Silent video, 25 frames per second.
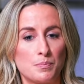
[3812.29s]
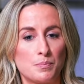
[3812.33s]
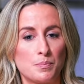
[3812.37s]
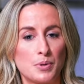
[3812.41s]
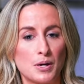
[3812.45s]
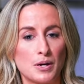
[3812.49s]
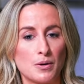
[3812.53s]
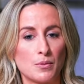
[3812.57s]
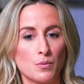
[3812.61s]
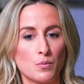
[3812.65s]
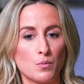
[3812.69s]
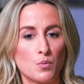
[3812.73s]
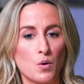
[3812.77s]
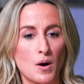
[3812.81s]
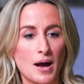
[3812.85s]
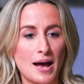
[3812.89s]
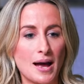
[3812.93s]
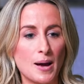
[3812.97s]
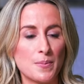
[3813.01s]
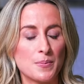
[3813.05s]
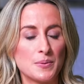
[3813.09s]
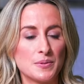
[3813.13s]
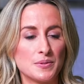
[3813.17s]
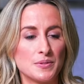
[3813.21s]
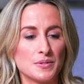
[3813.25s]
But what
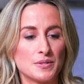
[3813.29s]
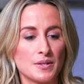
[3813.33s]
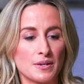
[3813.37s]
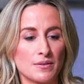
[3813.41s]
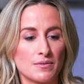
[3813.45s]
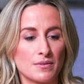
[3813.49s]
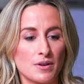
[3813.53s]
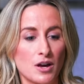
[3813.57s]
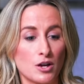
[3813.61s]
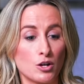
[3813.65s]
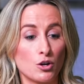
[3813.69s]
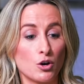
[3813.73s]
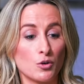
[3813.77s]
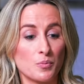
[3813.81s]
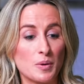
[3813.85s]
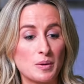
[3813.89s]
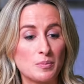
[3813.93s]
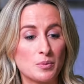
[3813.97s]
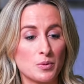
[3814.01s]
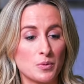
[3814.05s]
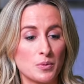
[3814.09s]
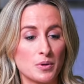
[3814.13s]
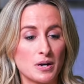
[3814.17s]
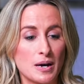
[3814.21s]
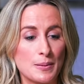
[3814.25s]
happens is a lot of
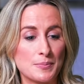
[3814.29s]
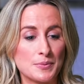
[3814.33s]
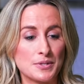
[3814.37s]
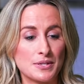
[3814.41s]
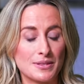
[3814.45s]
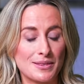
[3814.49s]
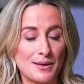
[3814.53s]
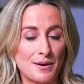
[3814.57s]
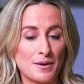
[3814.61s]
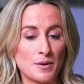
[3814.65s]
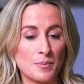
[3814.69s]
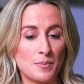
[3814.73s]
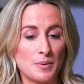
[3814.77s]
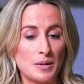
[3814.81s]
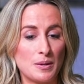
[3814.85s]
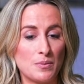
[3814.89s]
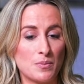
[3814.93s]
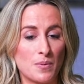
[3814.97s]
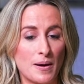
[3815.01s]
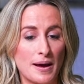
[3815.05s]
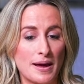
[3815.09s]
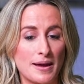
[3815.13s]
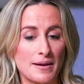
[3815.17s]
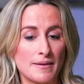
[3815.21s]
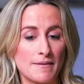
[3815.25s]
people will come to therapy
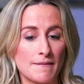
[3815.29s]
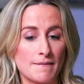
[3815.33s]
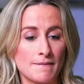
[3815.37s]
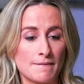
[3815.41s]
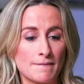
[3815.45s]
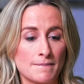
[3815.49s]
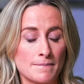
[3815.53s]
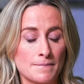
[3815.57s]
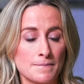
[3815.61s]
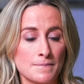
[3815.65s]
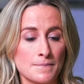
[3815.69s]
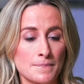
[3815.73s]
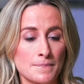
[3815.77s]
when